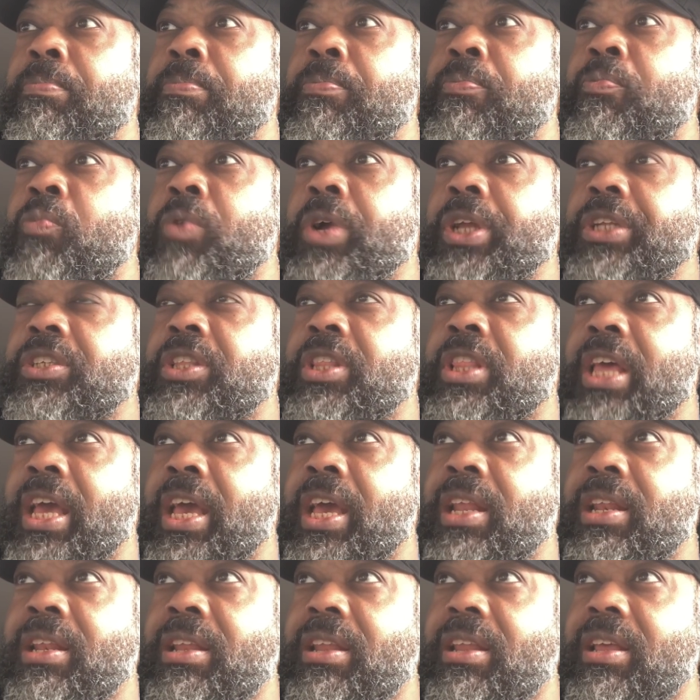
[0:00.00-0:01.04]
which
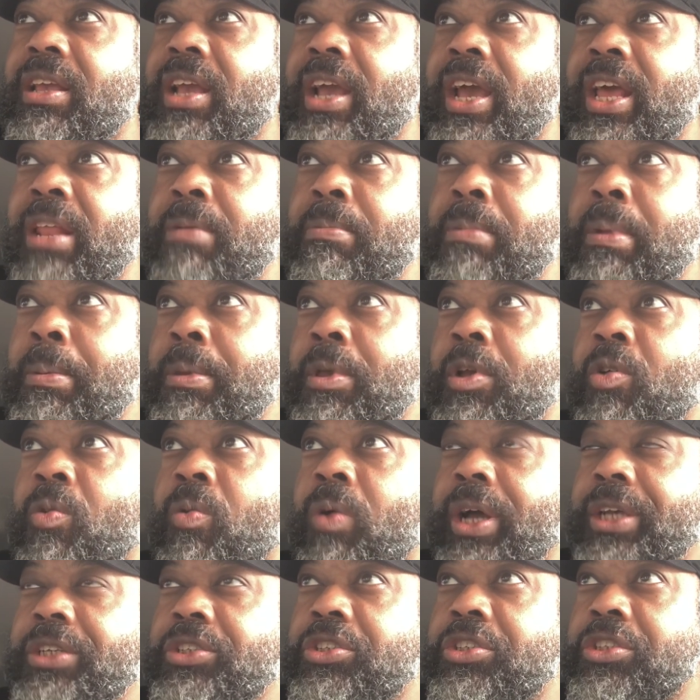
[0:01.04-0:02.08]
then kind of made me
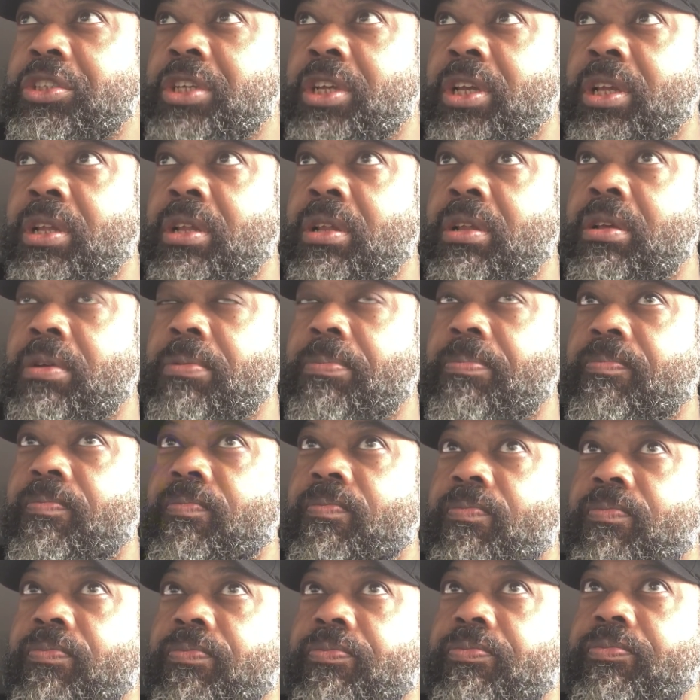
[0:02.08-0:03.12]
question
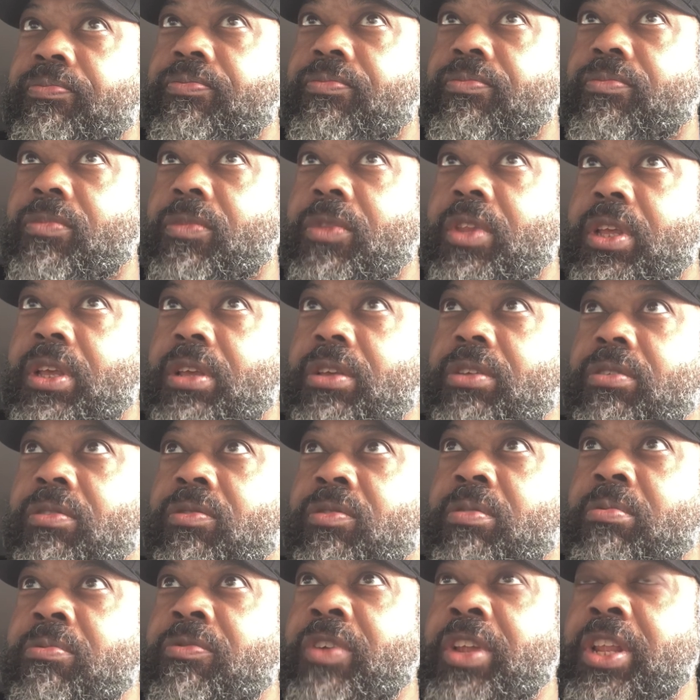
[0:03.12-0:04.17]

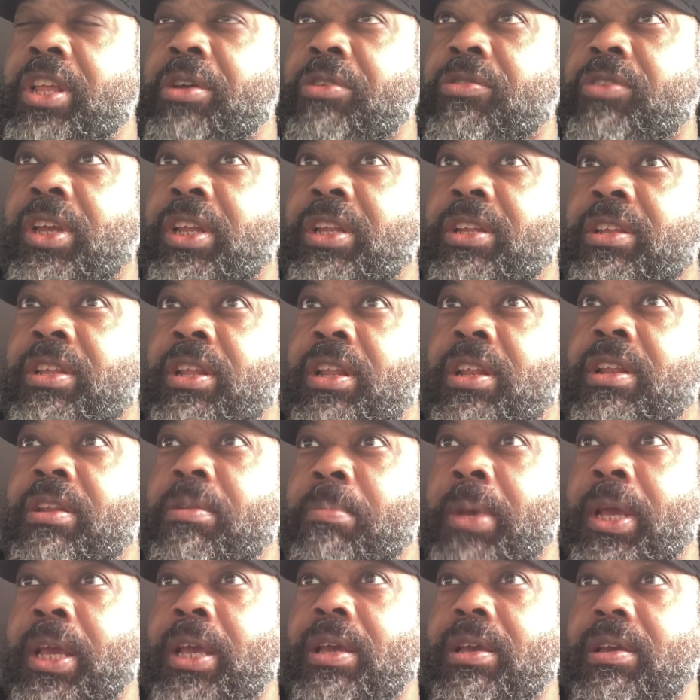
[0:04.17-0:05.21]
some videos I
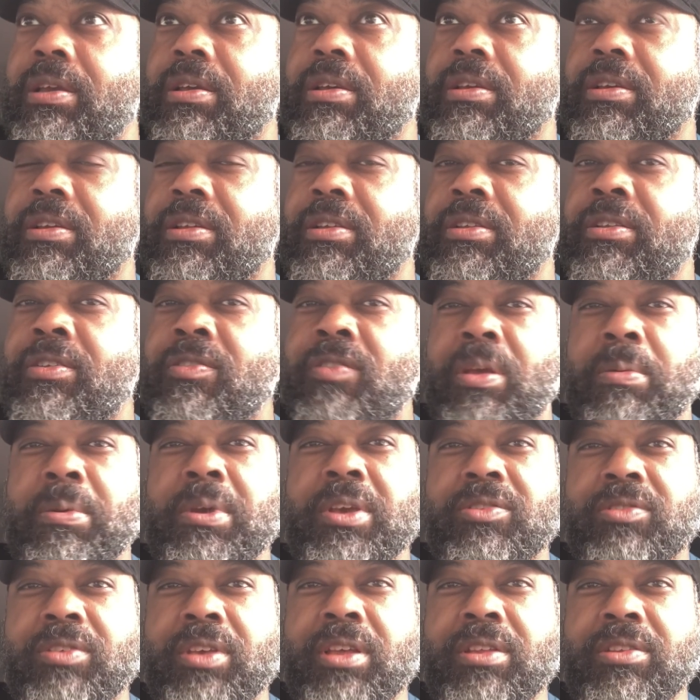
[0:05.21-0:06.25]
didn't make. Does that
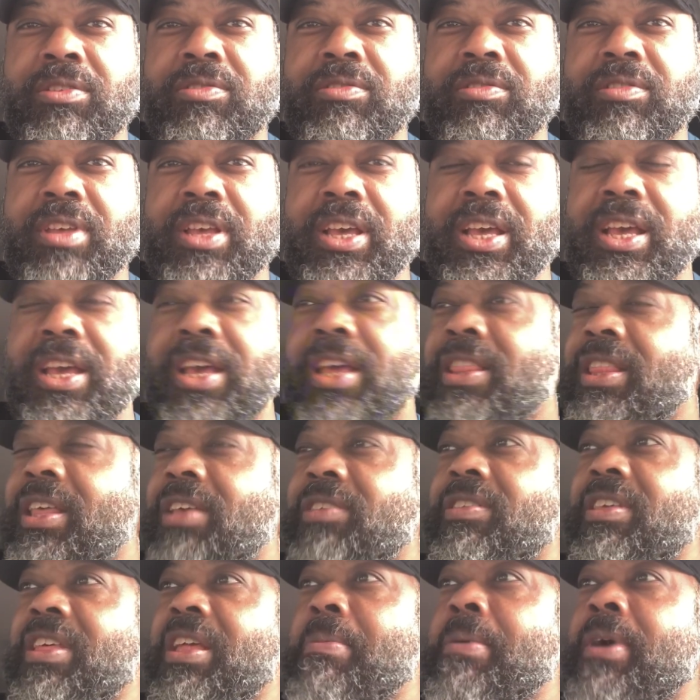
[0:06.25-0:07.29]
make sense?
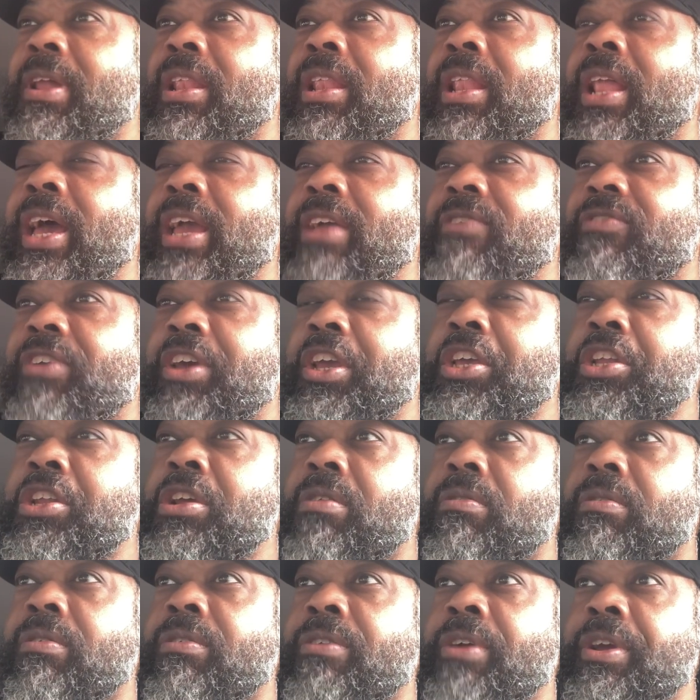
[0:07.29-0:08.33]
They say that about life. Like, you
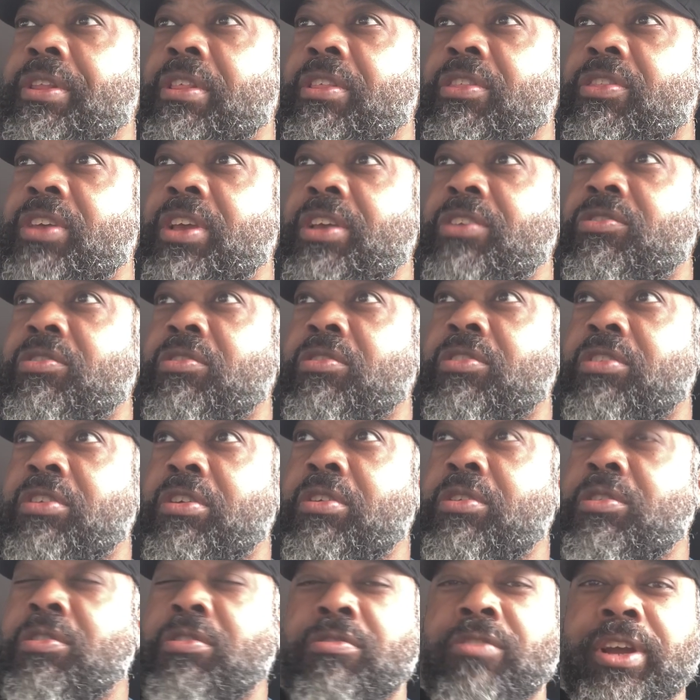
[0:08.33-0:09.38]
don't regret the things you do,
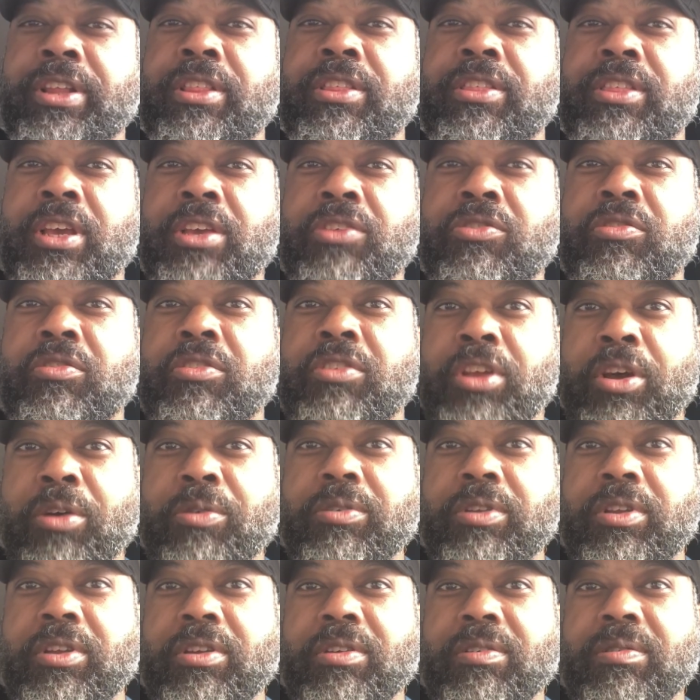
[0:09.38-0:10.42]
you regret the things you
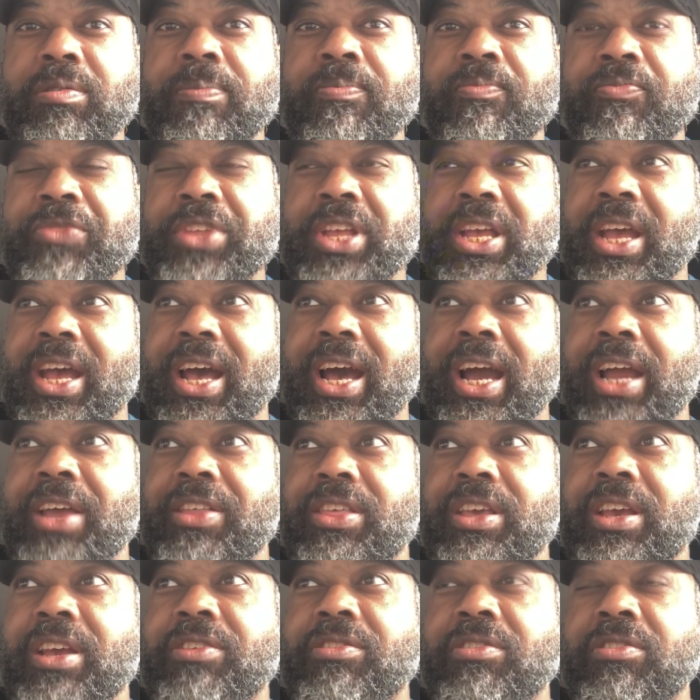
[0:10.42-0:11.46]
don't do. I
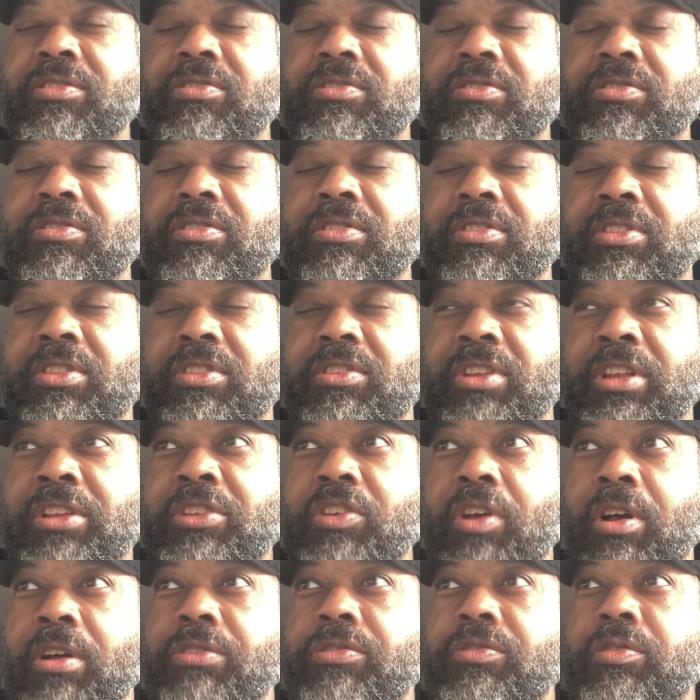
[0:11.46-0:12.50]
think it's
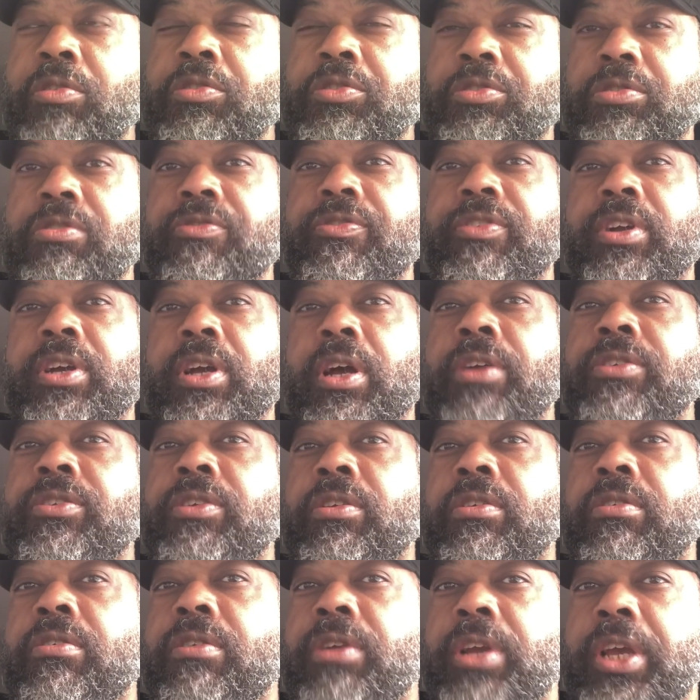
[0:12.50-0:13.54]
also true for
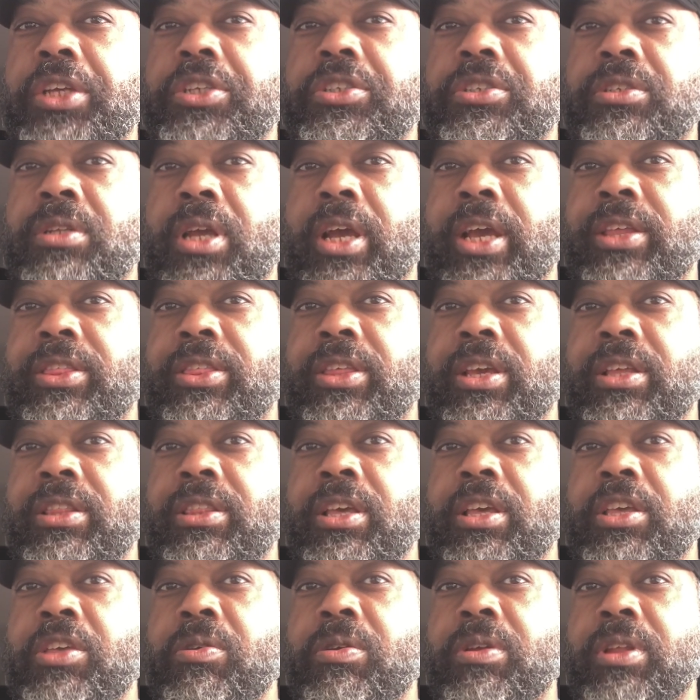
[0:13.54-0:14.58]
content creation. I think
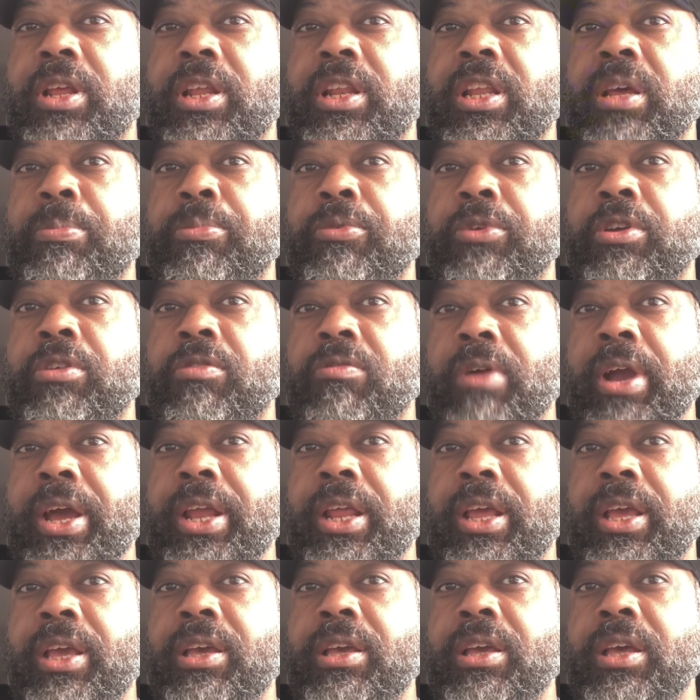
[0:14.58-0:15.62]
that you can end up
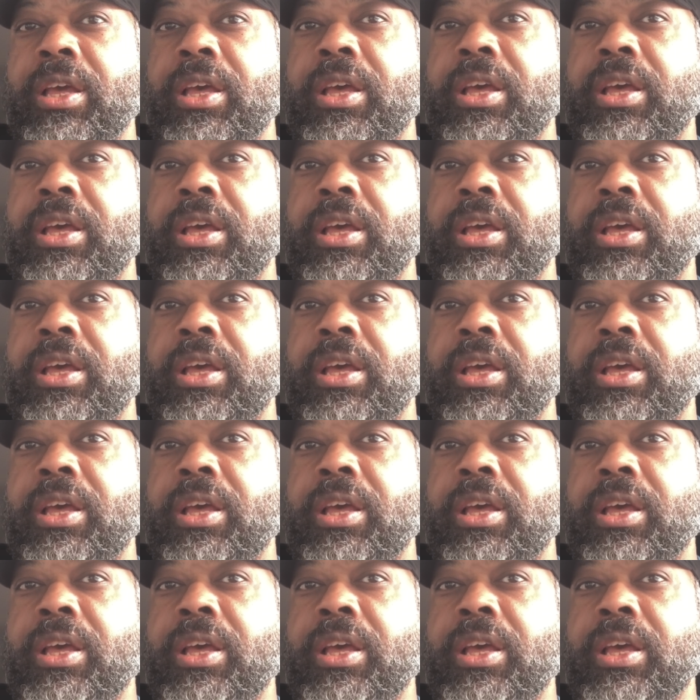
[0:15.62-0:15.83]
regretting